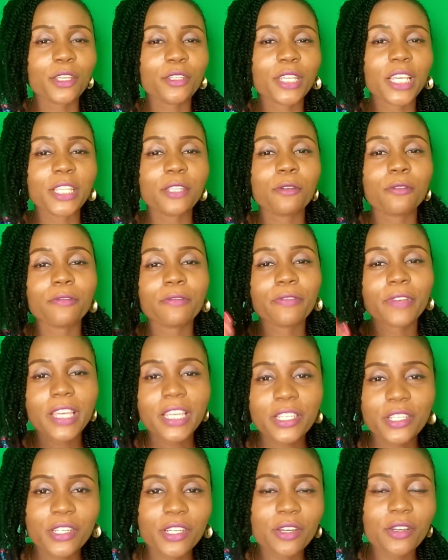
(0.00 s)

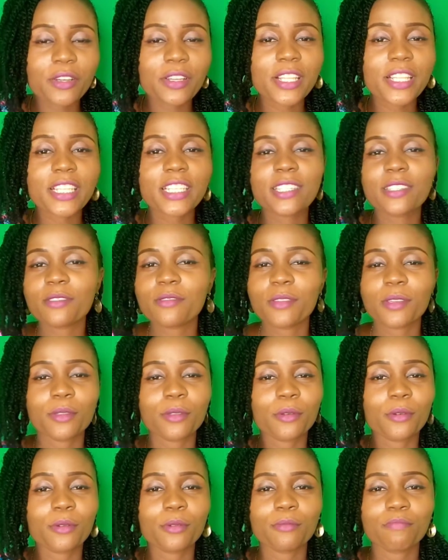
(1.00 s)
innovations, you
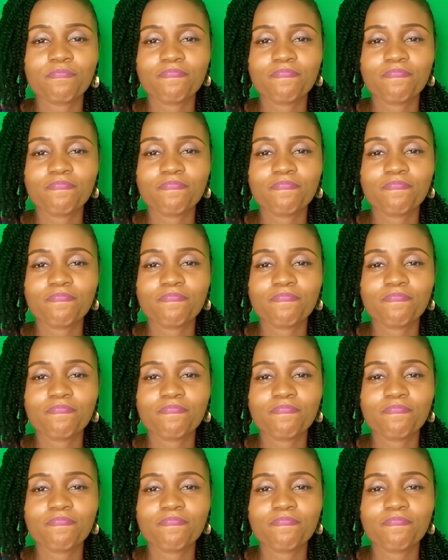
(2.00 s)
know,